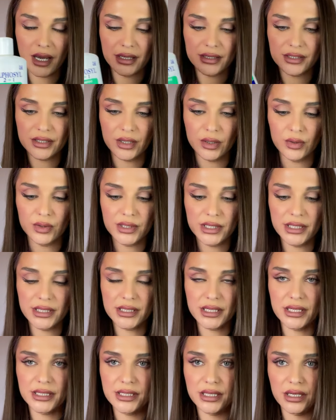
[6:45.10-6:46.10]
So
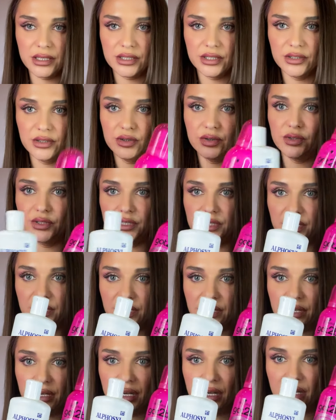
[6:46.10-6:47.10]
since I started
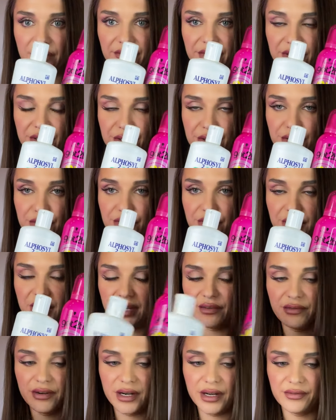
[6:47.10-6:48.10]
using these two
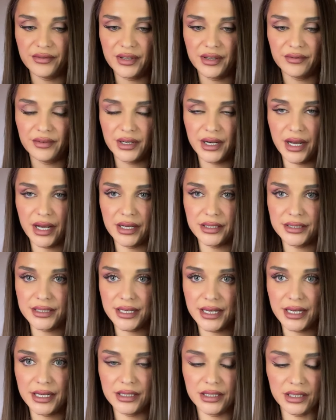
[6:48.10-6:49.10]
together, I've never had
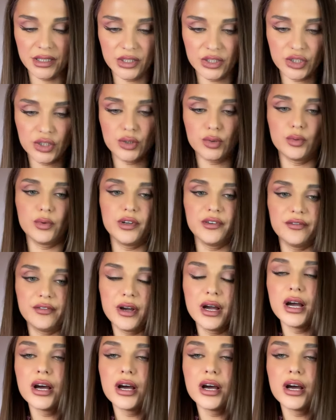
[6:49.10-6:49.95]
an issue with